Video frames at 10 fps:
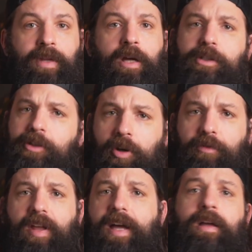Sort of
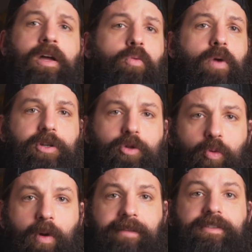like when two
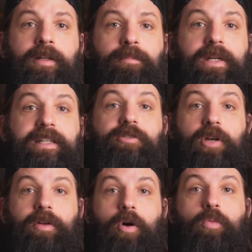waves meet each other on